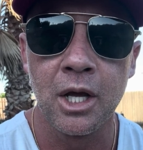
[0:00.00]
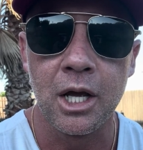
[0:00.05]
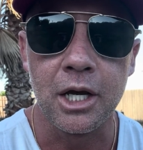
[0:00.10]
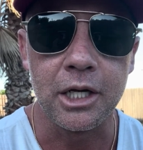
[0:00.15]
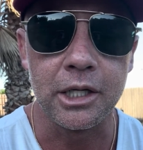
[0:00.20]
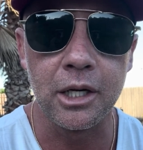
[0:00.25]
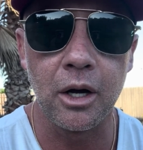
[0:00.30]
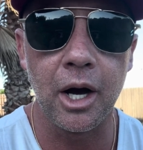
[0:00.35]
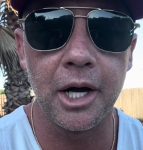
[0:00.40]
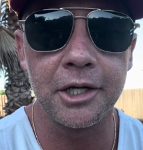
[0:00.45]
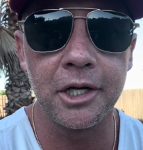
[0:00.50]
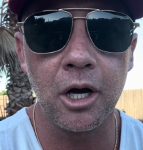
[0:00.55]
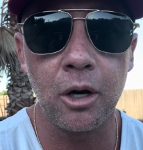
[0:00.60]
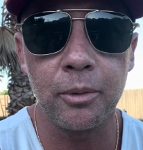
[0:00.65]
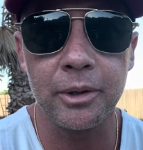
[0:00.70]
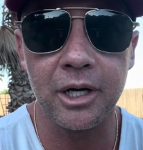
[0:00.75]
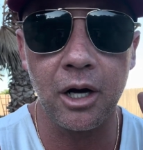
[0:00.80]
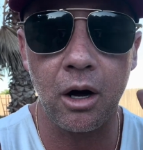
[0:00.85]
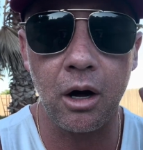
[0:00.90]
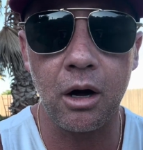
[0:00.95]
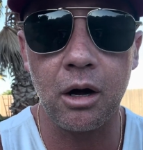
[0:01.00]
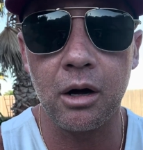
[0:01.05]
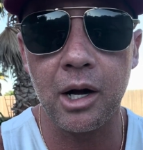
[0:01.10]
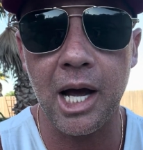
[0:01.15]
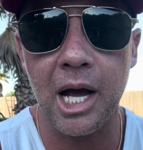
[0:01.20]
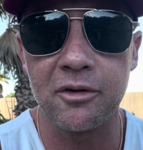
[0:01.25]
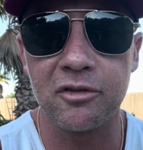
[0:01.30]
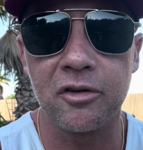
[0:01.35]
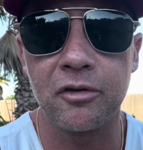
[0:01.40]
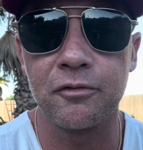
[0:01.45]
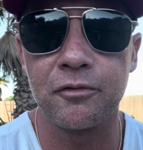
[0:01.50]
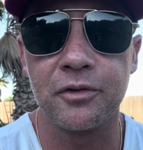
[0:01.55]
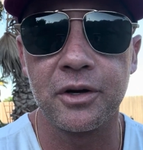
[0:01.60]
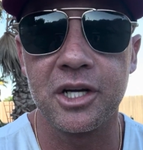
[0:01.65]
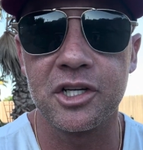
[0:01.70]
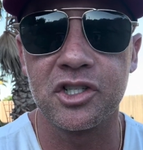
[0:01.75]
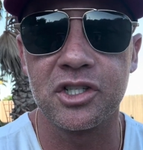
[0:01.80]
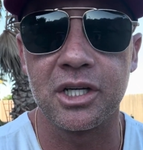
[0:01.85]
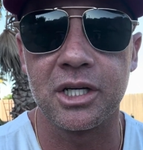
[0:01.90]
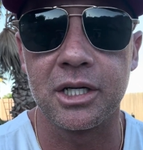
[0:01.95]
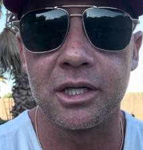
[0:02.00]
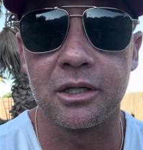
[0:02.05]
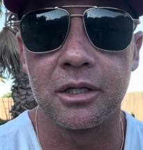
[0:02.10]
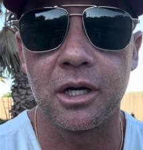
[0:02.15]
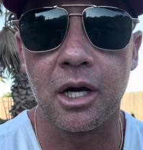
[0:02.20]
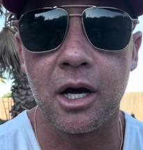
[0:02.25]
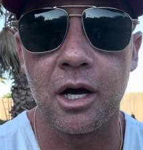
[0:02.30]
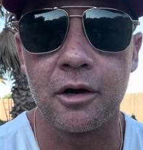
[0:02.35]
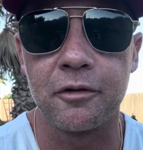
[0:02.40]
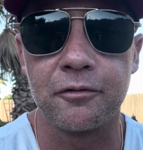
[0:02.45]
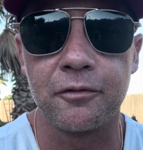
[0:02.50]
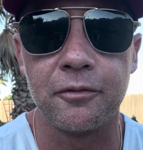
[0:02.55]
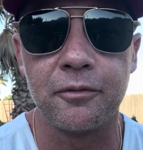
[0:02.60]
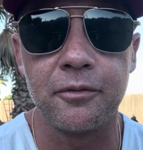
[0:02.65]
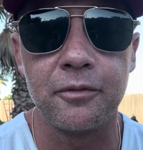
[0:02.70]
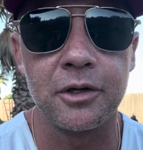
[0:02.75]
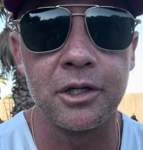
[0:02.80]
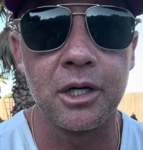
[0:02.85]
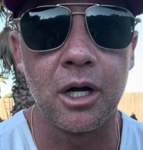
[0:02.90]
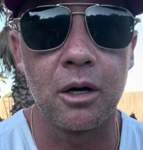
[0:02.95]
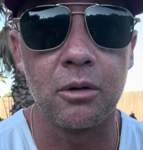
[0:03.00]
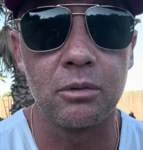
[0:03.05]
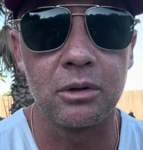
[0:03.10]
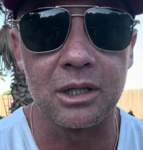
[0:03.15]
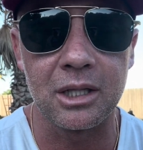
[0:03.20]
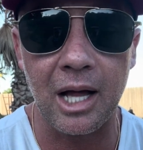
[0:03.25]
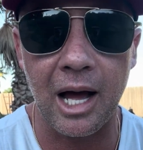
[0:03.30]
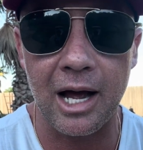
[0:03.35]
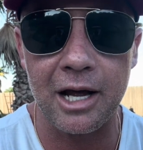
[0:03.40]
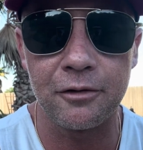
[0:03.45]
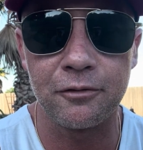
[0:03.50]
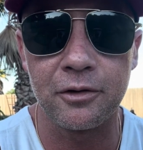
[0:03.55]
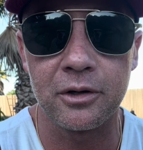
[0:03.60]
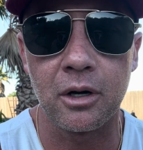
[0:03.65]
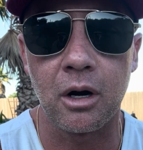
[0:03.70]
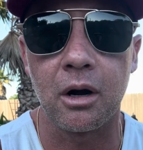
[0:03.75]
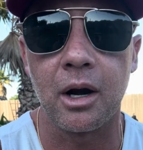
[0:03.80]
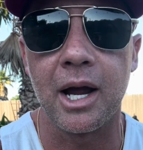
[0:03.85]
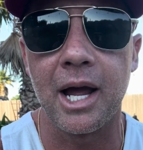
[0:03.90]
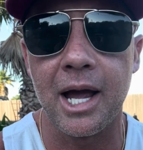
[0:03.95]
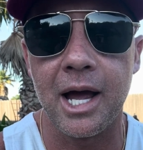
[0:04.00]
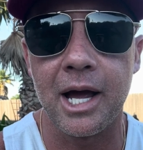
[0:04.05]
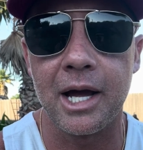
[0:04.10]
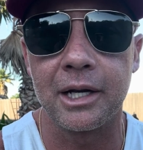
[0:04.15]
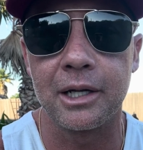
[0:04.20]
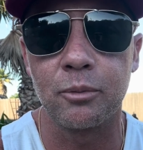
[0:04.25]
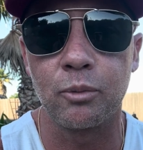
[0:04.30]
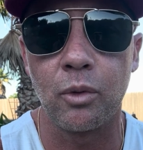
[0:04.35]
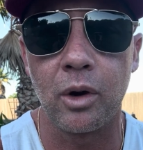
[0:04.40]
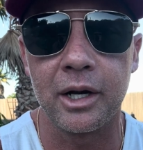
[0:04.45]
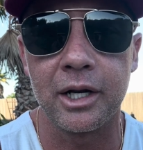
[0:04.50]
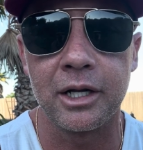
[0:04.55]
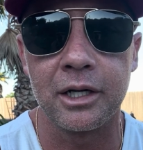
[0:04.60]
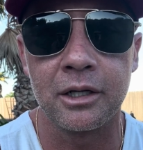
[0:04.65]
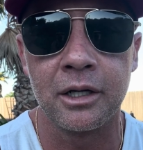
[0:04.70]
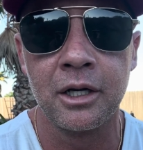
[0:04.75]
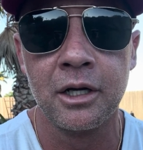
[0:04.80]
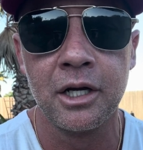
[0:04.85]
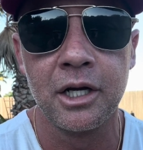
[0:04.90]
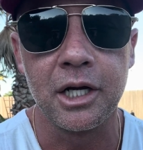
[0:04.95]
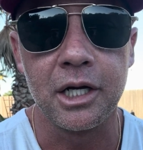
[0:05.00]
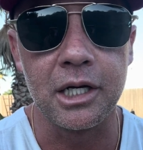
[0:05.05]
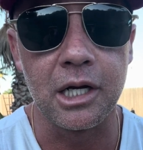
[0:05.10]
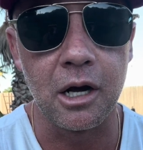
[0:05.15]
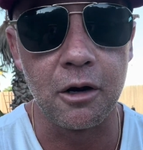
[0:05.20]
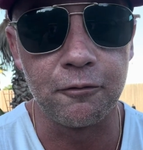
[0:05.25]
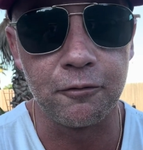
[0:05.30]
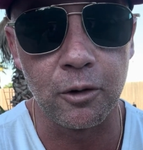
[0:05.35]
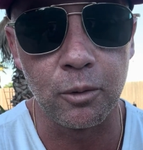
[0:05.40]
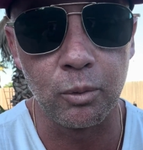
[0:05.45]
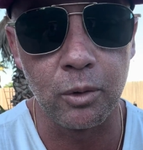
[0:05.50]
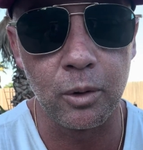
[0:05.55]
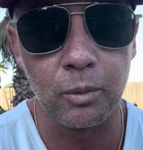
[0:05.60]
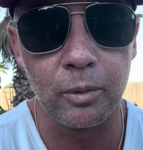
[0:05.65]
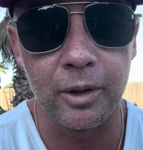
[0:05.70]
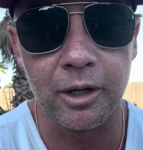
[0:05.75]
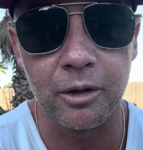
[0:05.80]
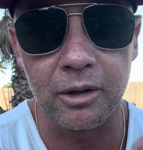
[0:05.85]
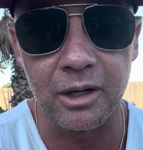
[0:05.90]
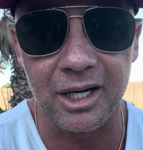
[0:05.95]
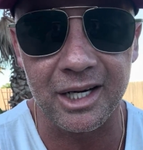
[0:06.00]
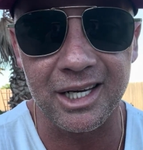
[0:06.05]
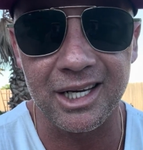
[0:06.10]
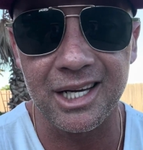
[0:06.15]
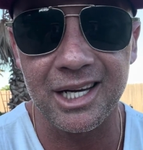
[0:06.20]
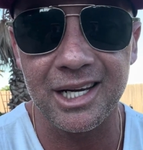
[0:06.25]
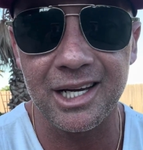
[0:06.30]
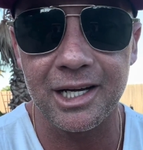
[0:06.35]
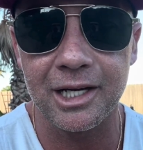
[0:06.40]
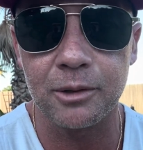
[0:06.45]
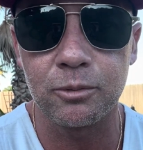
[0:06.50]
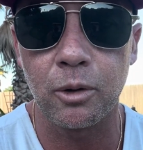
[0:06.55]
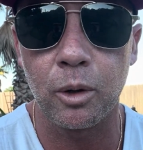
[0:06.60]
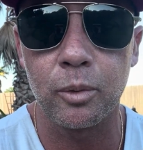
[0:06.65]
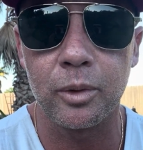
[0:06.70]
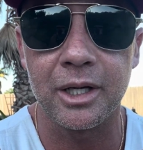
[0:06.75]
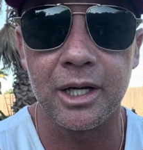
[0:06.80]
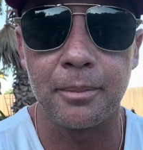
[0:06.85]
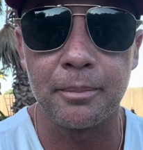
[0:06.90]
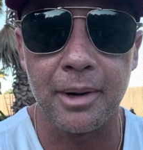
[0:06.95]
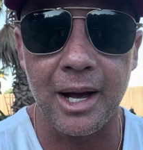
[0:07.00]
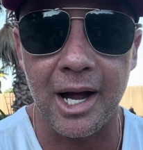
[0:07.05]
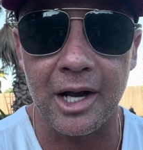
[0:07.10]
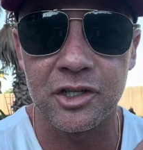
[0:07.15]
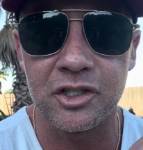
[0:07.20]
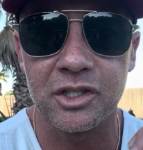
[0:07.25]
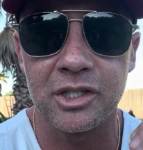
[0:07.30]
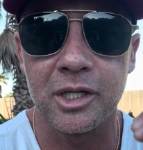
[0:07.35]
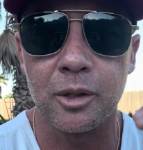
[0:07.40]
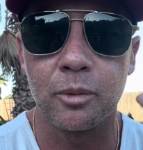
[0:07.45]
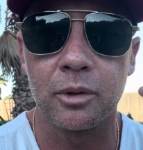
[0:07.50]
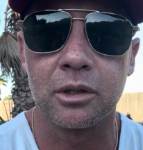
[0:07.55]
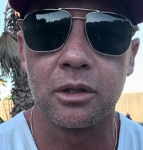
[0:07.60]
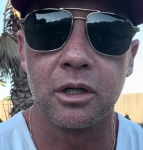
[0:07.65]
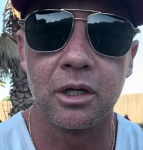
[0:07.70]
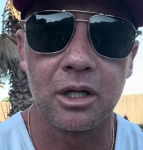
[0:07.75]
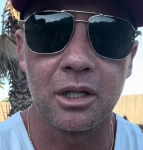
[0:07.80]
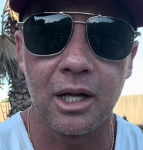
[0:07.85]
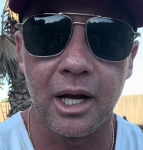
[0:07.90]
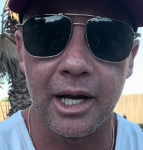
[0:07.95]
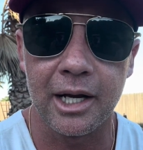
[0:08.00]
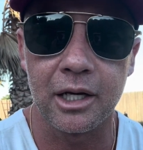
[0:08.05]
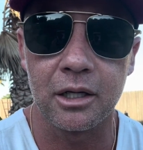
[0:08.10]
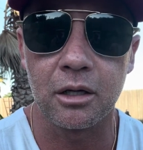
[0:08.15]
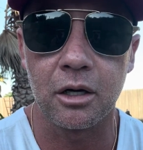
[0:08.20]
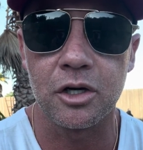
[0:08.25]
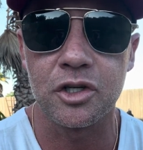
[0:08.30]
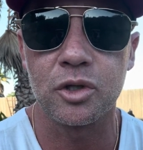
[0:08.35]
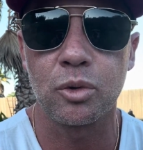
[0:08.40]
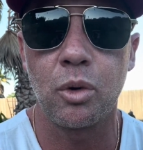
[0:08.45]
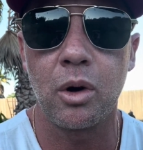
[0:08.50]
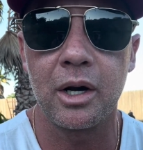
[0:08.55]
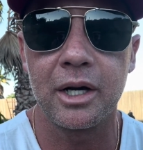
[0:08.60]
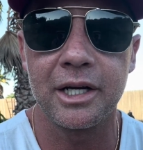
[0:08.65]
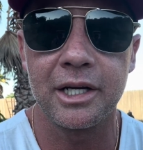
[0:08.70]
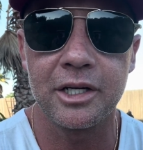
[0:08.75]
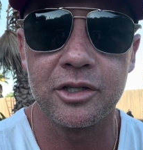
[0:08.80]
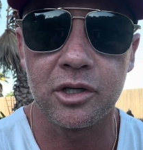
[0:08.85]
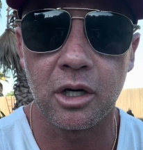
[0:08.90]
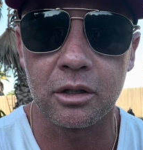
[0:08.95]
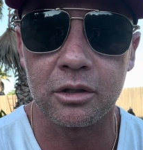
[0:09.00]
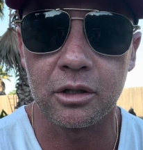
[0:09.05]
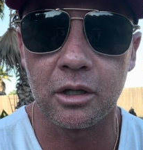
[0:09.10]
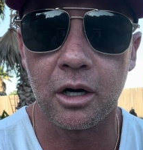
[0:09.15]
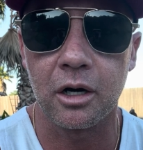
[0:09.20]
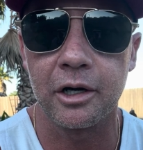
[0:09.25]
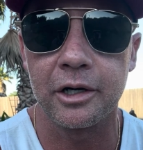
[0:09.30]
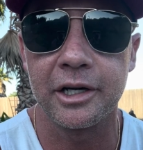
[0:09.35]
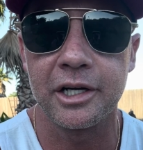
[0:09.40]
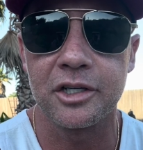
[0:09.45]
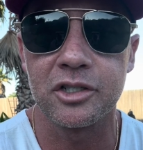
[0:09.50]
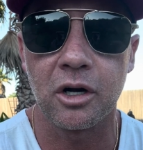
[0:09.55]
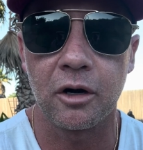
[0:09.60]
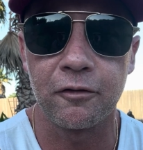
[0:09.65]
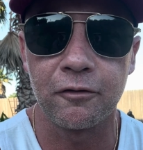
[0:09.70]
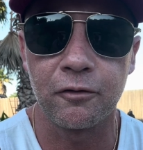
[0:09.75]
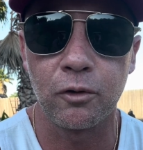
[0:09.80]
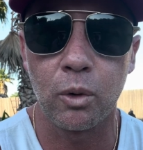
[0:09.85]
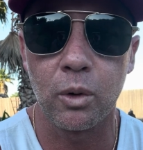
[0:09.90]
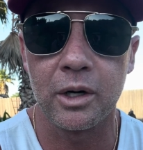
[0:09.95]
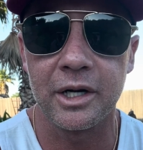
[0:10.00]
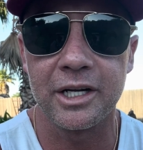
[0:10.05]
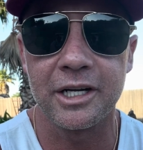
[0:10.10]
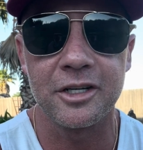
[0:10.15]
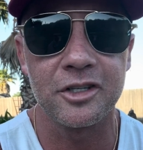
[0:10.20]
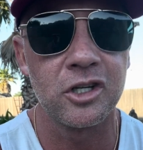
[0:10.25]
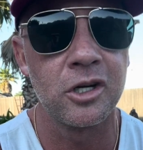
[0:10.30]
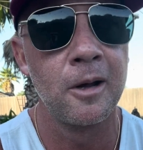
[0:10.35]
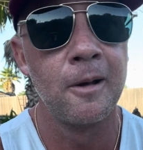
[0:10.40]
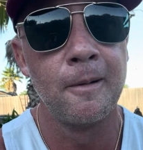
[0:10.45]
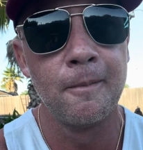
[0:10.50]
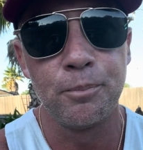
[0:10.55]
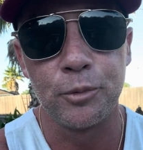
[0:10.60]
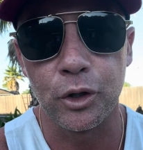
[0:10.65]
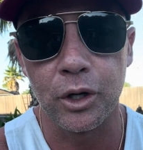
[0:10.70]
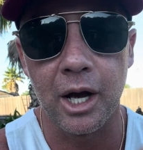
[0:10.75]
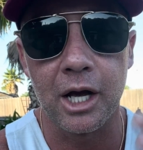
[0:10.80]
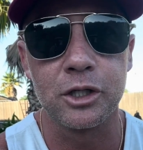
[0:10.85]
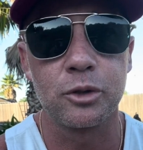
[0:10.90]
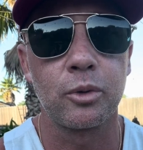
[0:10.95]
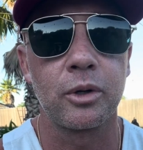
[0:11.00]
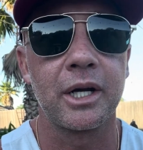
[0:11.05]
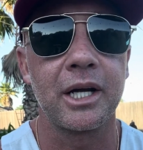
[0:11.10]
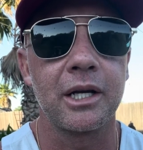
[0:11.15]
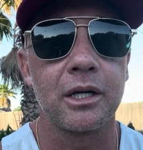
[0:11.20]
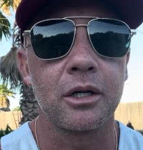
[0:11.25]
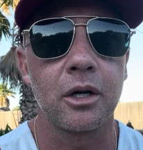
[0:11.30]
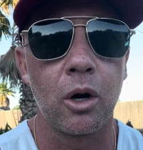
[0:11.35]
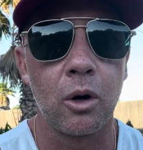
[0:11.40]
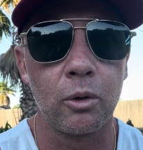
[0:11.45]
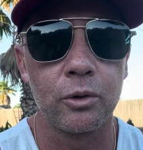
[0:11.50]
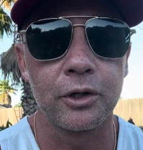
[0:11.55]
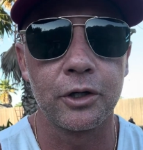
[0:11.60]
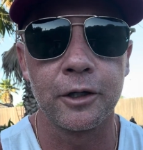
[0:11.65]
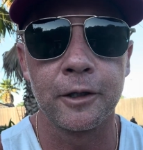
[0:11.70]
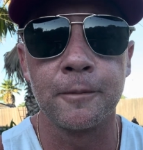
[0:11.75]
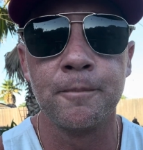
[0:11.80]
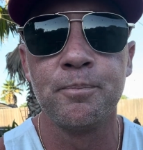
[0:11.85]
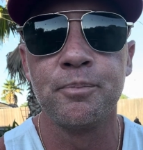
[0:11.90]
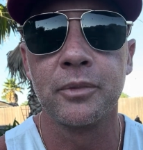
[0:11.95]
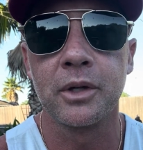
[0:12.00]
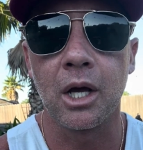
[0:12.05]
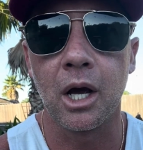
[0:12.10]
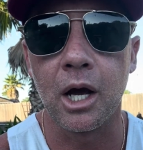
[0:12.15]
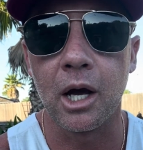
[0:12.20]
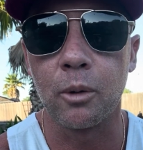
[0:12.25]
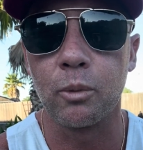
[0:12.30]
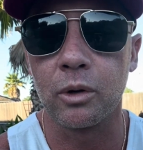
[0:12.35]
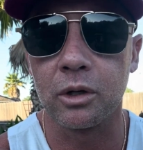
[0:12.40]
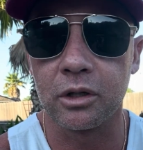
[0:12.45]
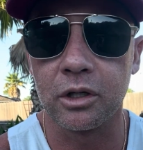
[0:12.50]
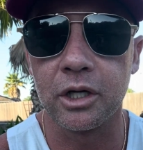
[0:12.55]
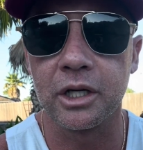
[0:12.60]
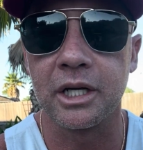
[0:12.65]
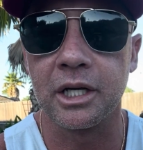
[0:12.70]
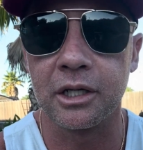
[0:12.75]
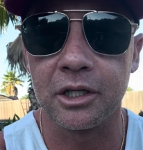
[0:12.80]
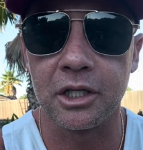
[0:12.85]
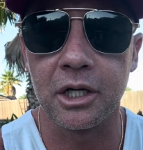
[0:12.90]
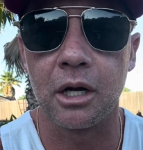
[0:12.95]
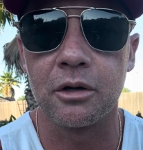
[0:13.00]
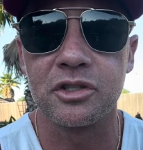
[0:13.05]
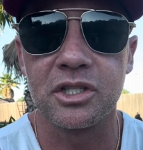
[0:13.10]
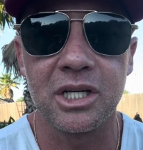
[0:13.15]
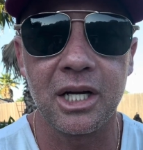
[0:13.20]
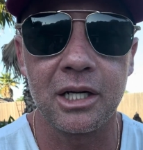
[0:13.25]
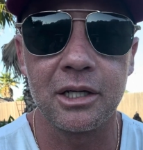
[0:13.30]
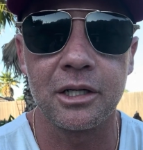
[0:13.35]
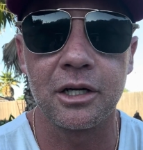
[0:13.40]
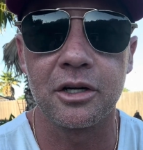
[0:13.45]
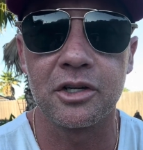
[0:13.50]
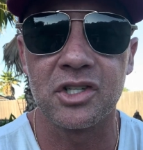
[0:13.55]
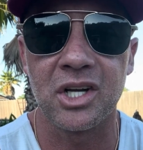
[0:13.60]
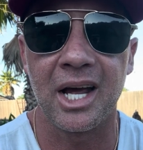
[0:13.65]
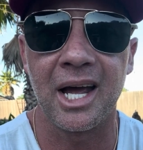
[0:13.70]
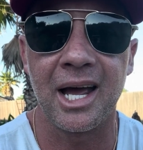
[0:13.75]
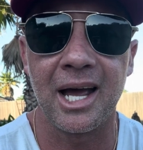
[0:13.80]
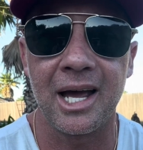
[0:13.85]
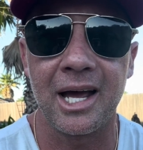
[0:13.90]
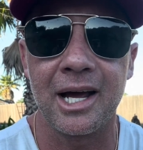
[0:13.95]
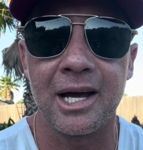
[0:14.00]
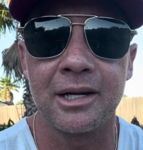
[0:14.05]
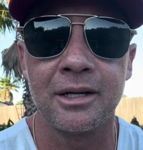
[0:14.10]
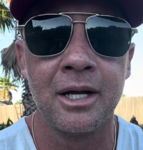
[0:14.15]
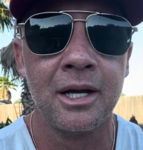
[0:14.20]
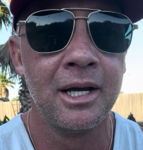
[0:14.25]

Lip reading: You know, I know we all have a vision of, you know, life in our head and what it, you know, from when we were a kid, what we imagined it would look like in our 20s, our 30s, our 40s. You know, as we're getting older, we're looking, you know, 10 years ahead.